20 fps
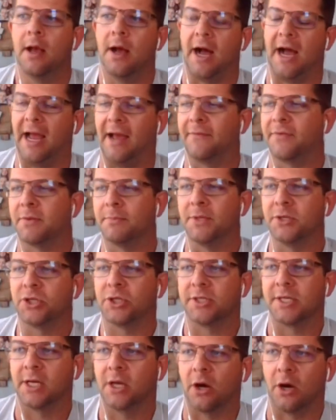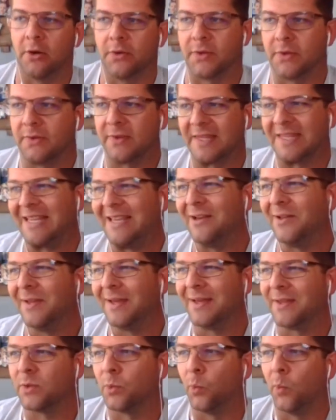I have some interest in Carson Steele
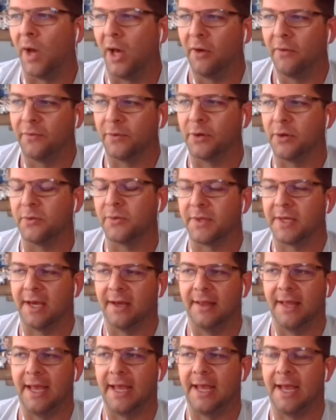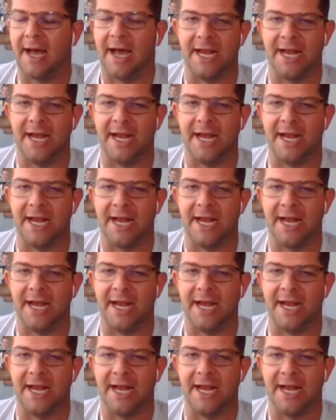as well for UCLA.